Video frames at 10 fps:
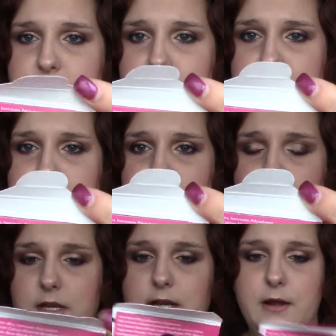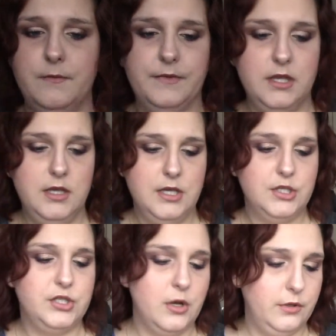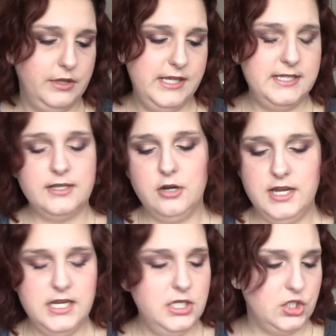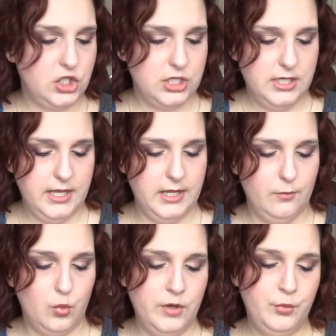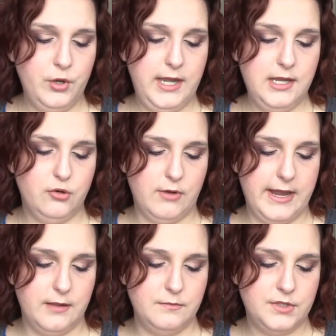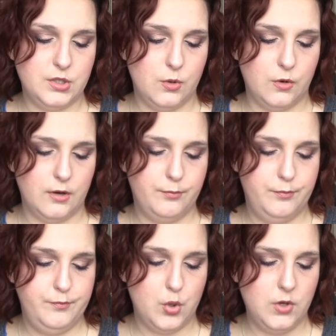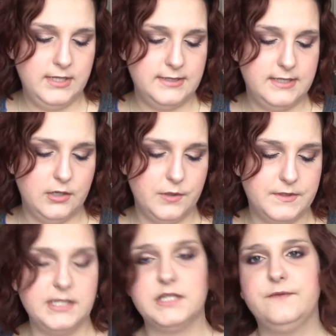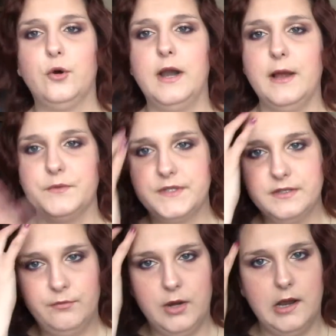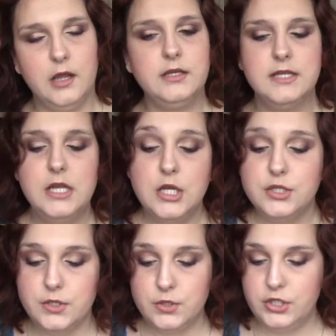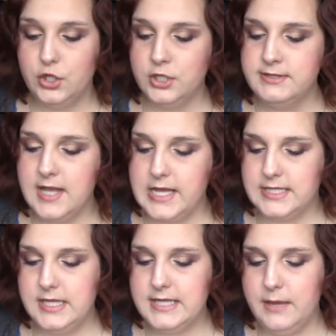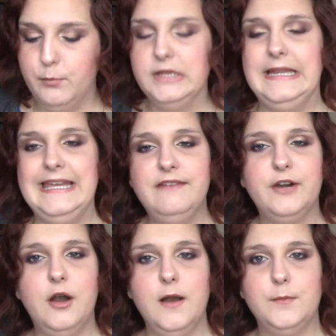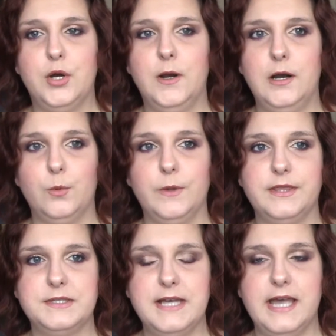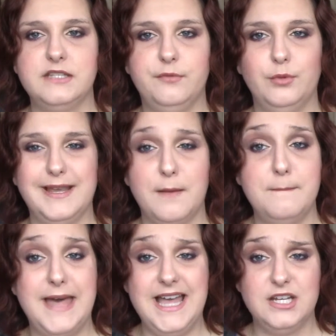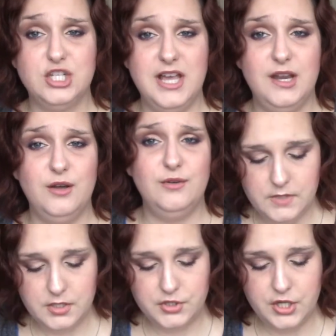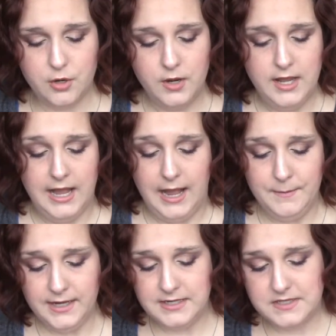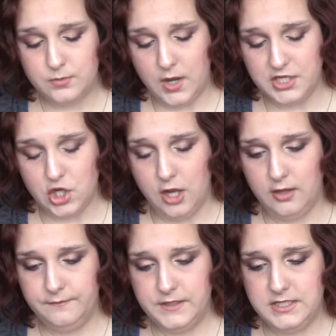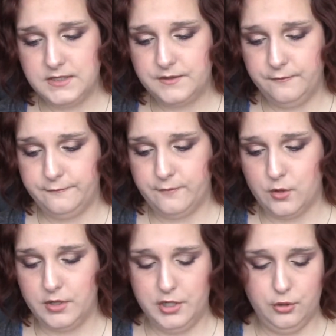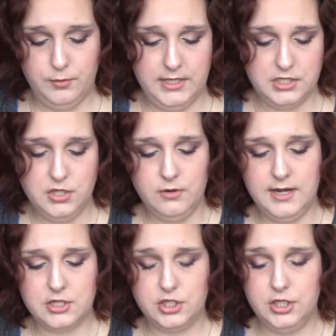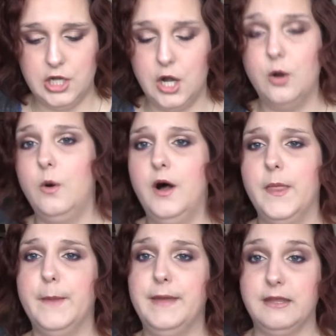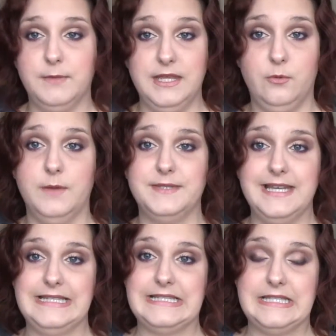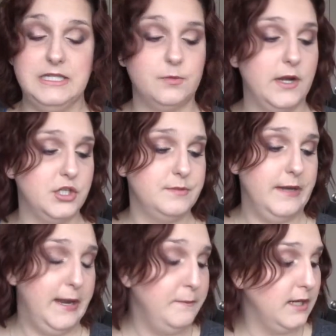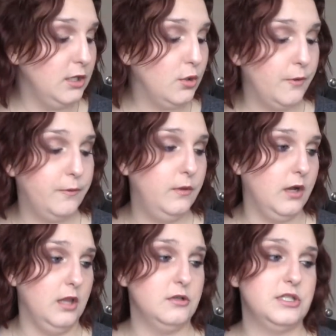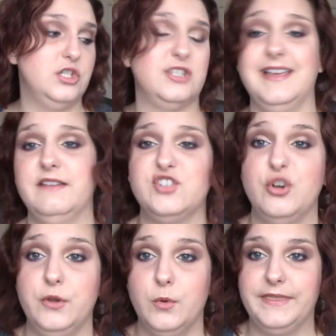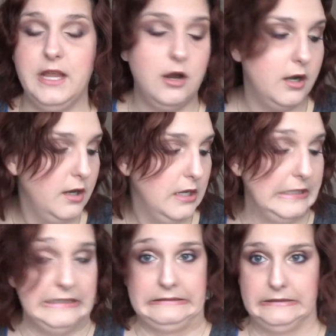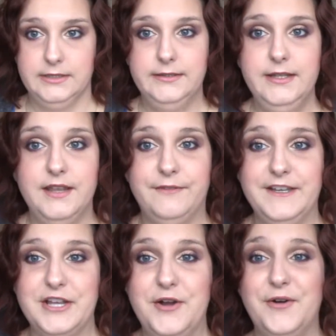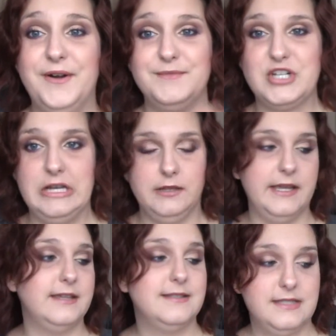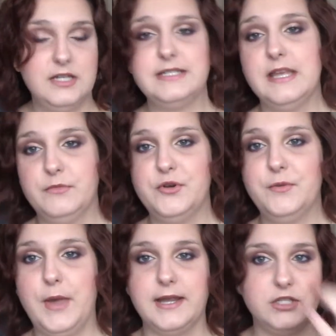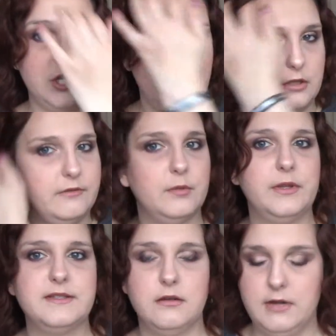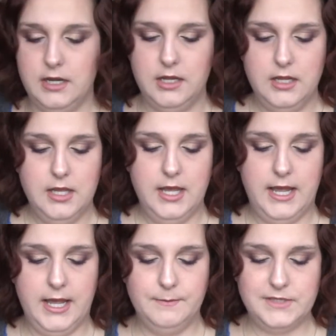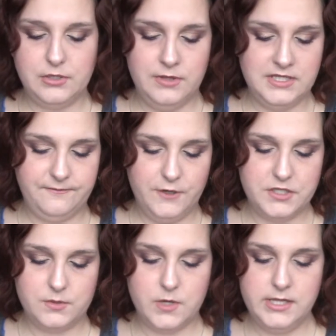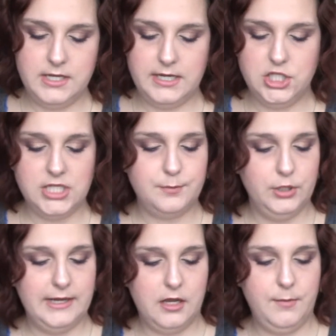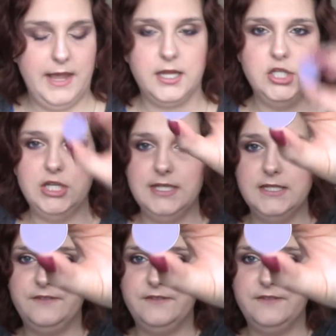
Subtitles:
and that's how you get it out. So these are each 1.8 grams or 0.064 ounces of product. So it's a good size. These, I believe, are on par with the size of like a MAC shadow. So I'm not going to swatch all of these for you because you can actually go on the Makeup Geek website and see swatches, but I'm going to go through the colors and just kind of show you what they are. If I don't, I'm trying, like, seriously, I'm throwing packaging all over the place already. So this first one that I just pulled out of the package is